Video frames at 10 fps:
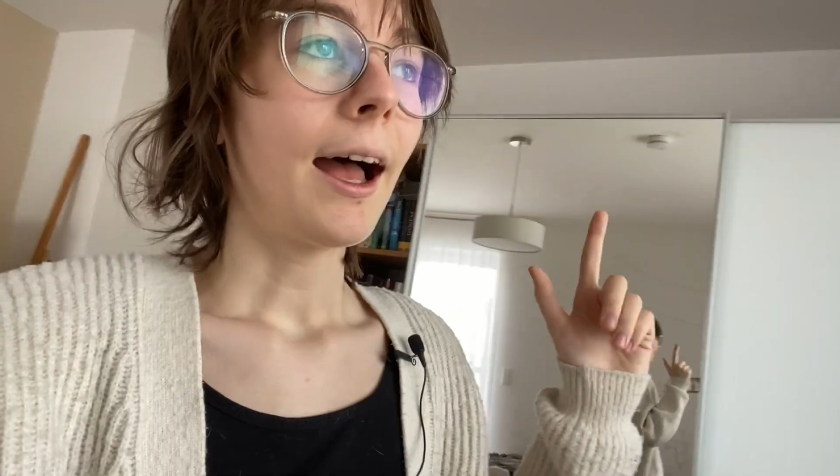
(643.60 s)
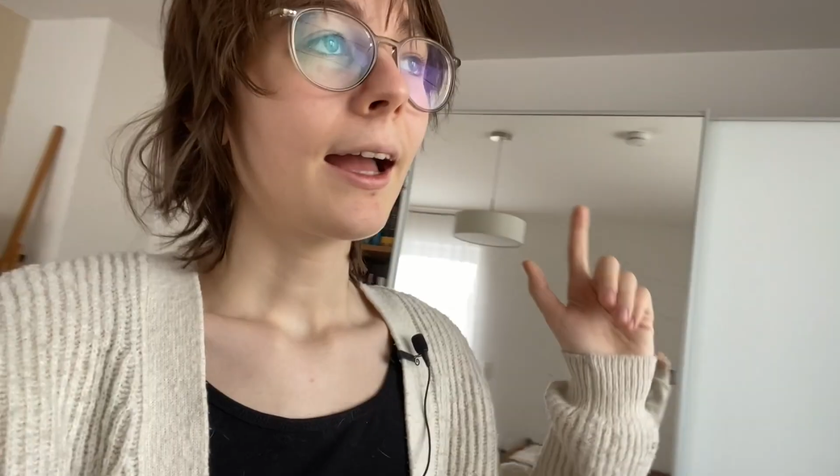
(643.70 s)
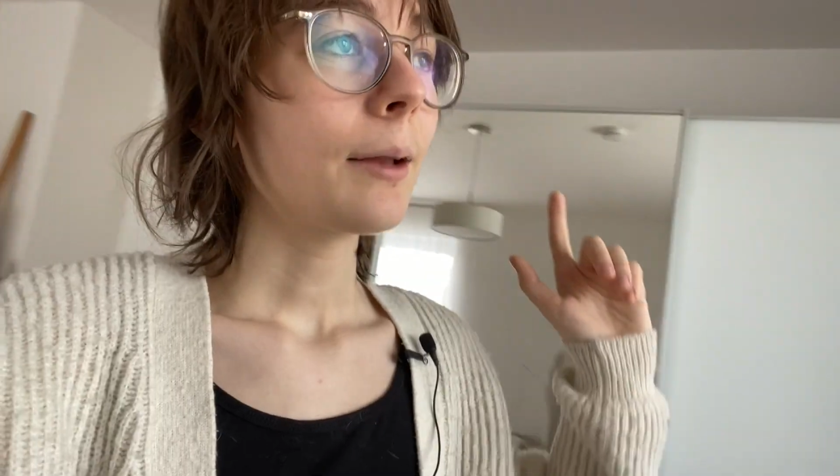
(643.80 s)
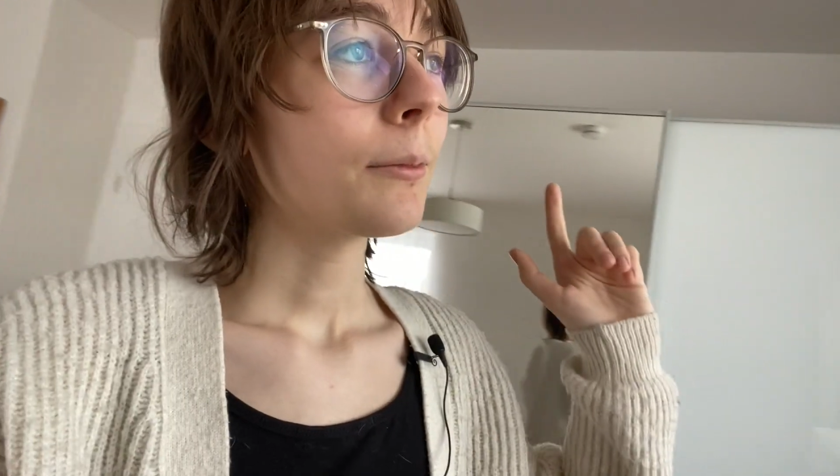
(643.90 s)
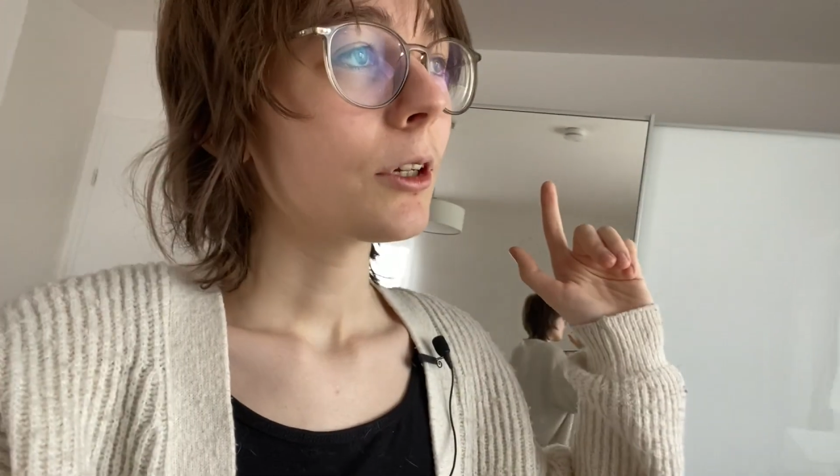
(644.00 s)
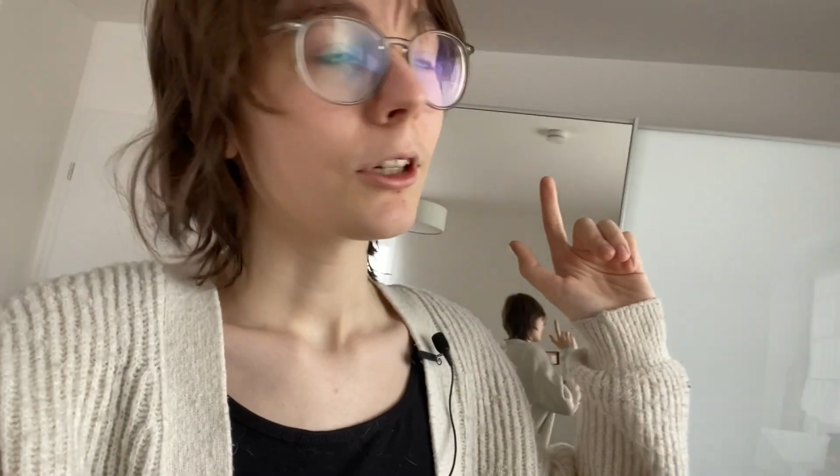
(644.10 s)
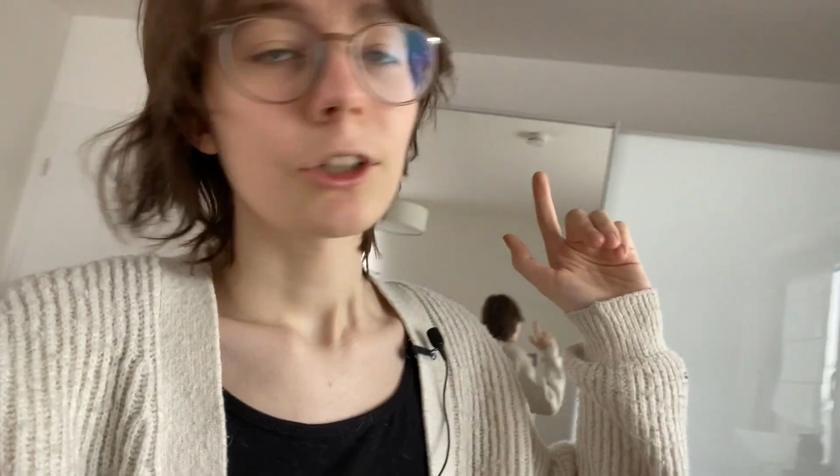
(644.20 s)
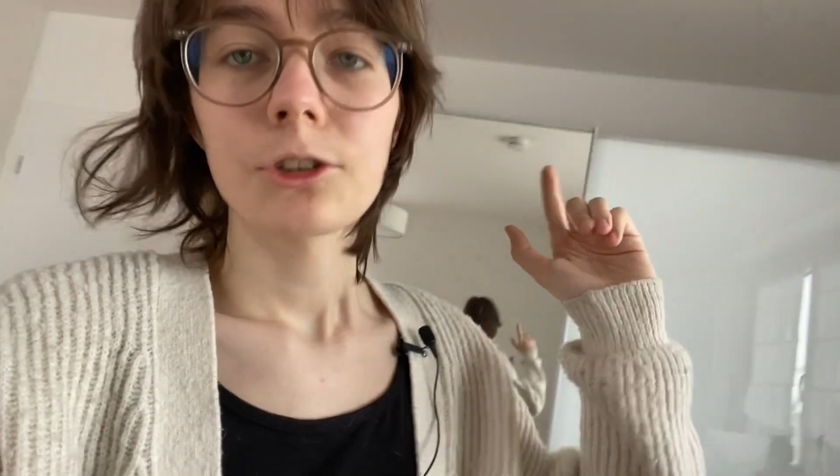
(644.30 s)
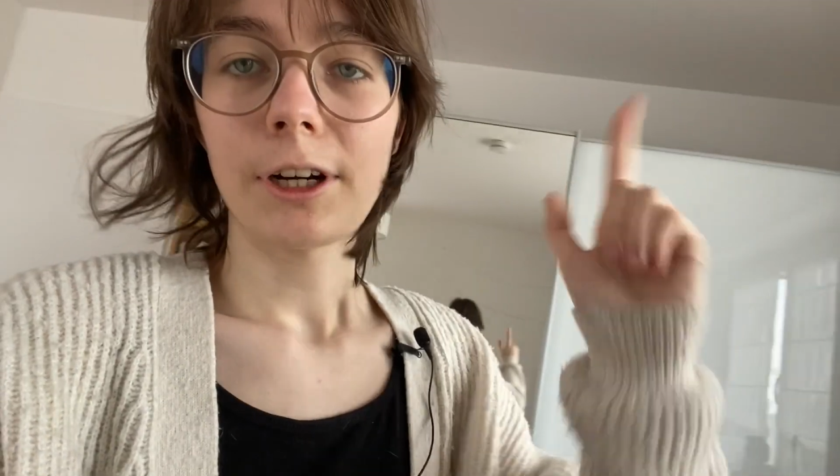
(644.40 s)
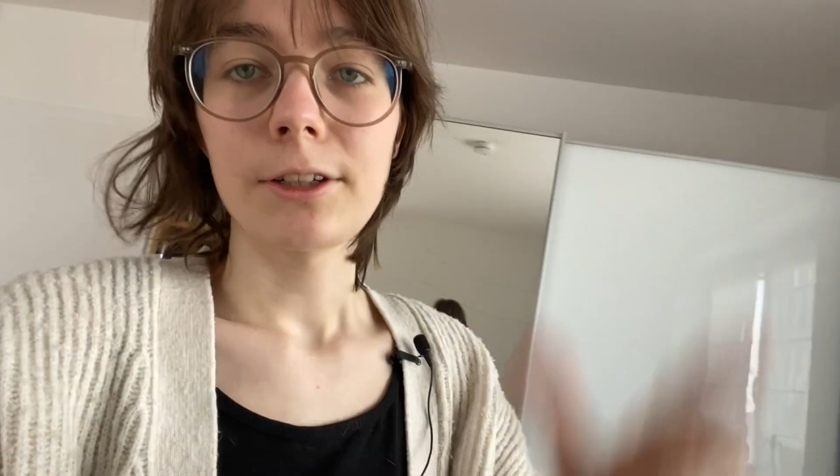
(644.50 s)
I'm
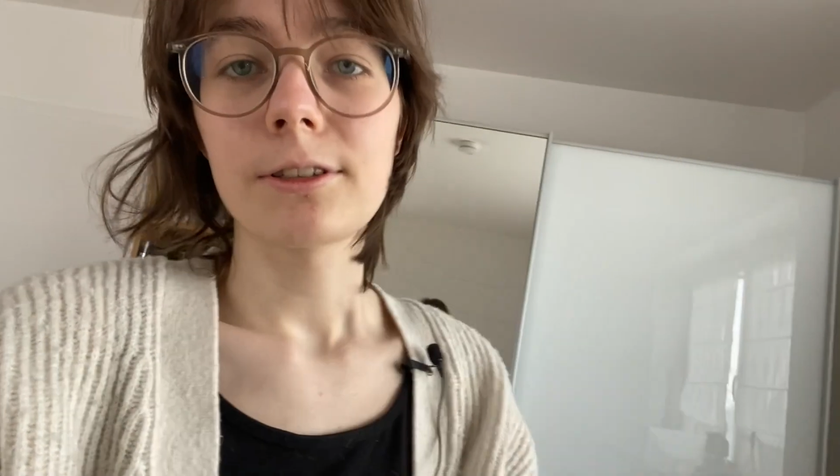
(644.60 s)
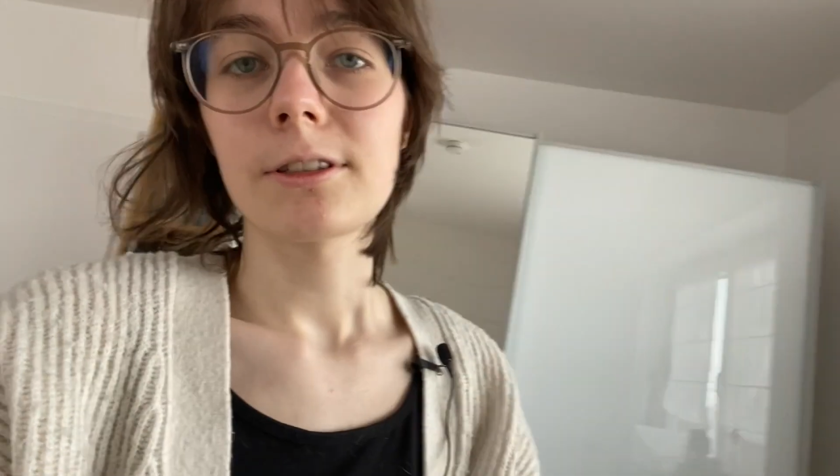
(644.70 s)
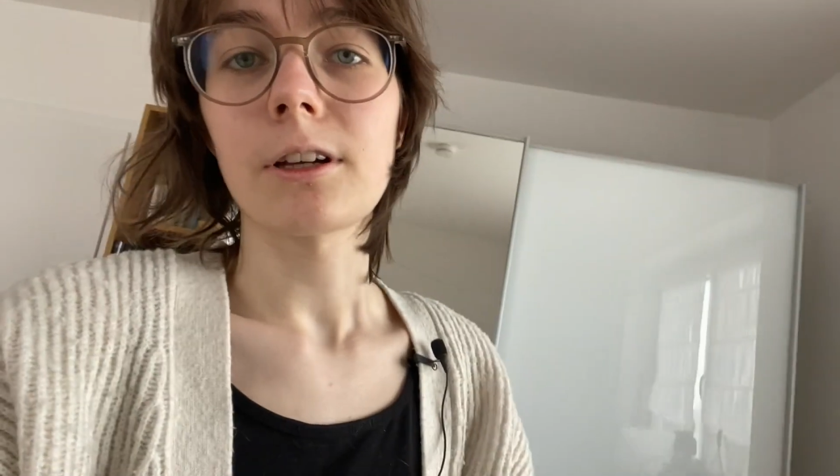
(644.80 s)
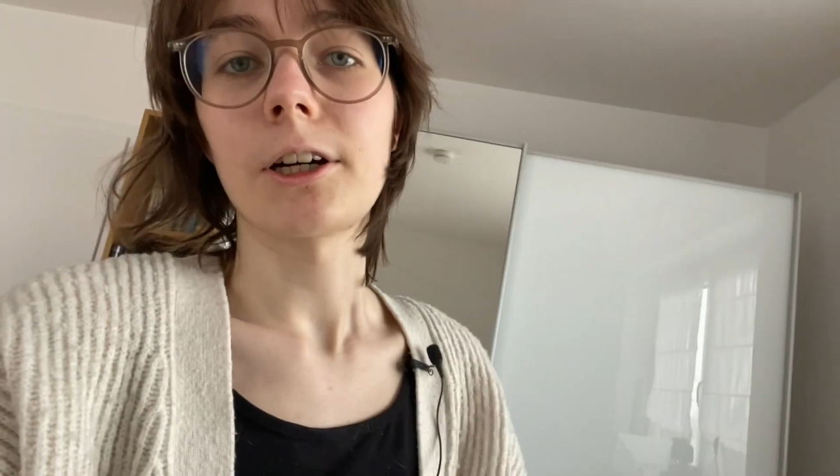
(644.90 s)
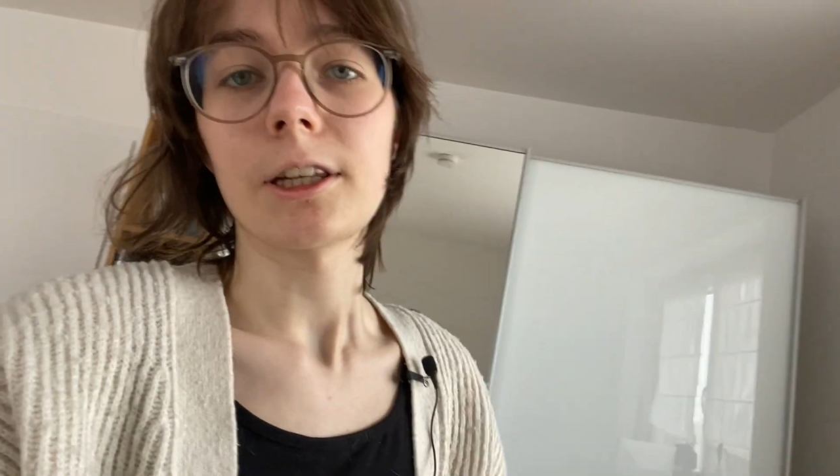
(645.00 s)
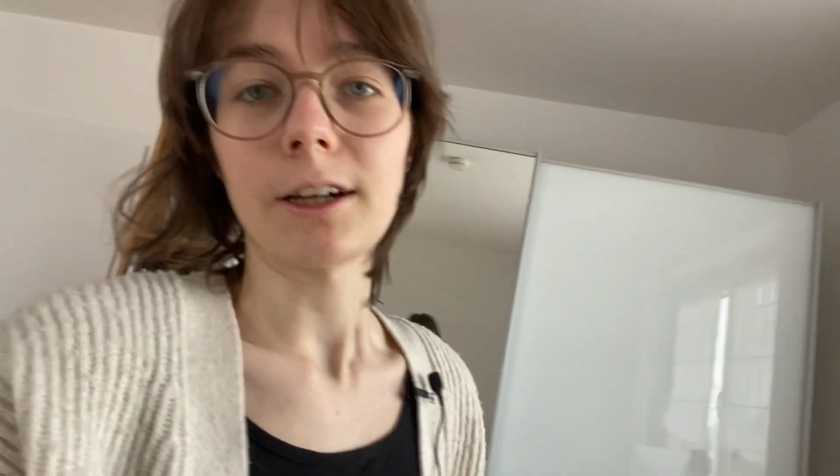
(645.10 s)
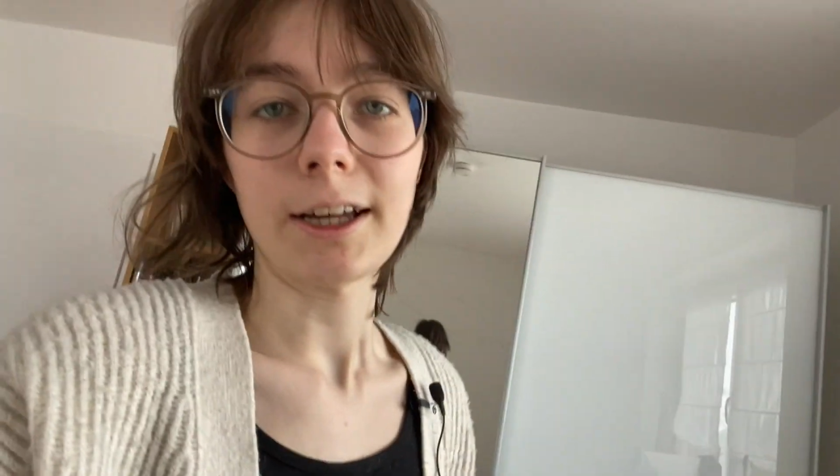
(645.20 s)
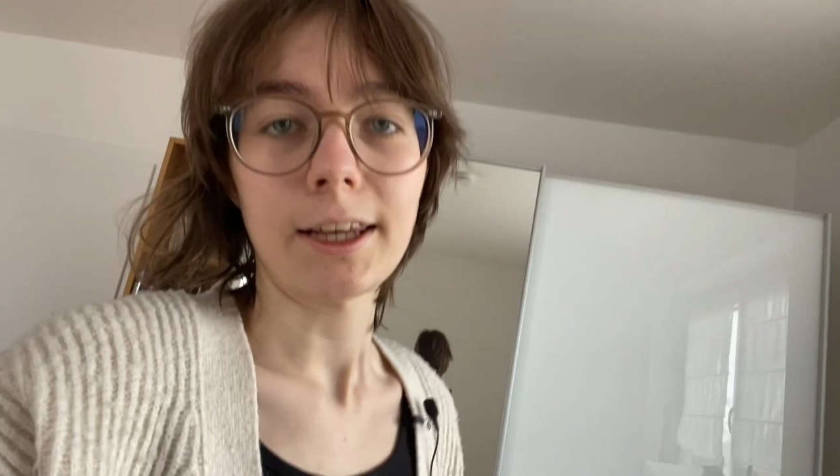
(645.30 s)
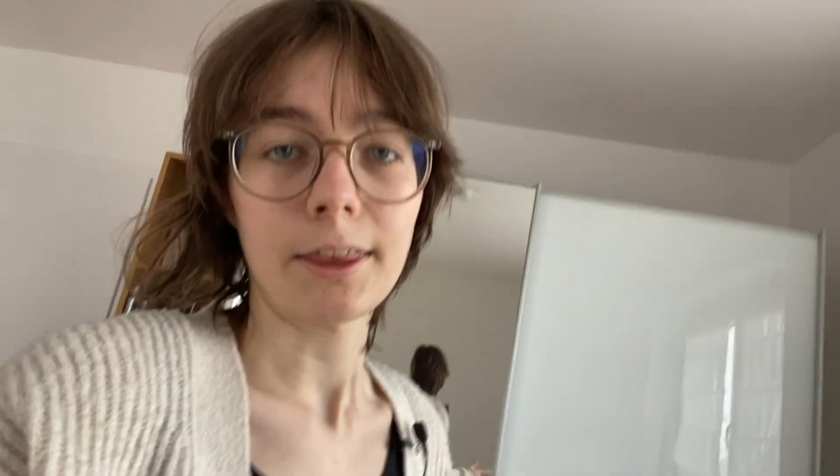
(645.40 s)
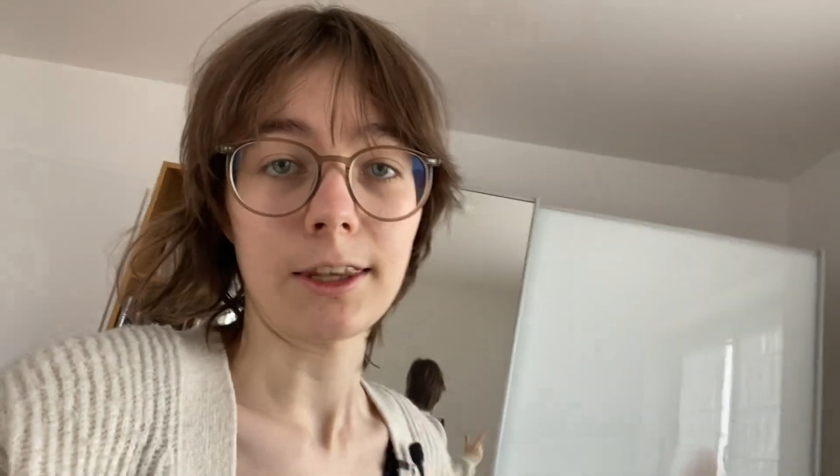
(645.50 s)
gonna try to start
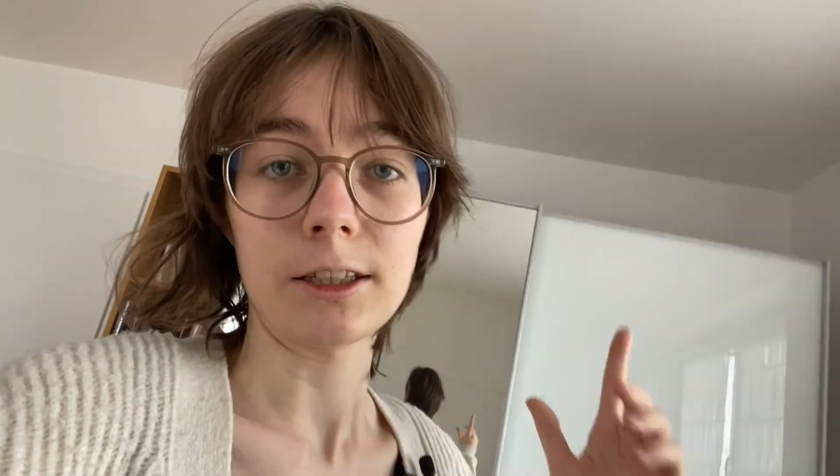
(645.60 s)
dyeing the